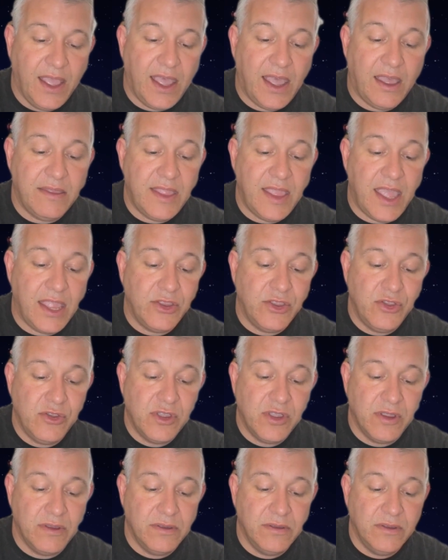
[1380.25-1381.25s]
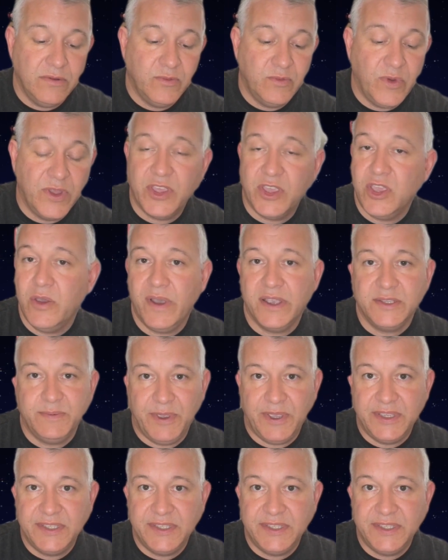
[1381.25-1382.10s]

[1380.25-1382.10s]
and then you can, with a USB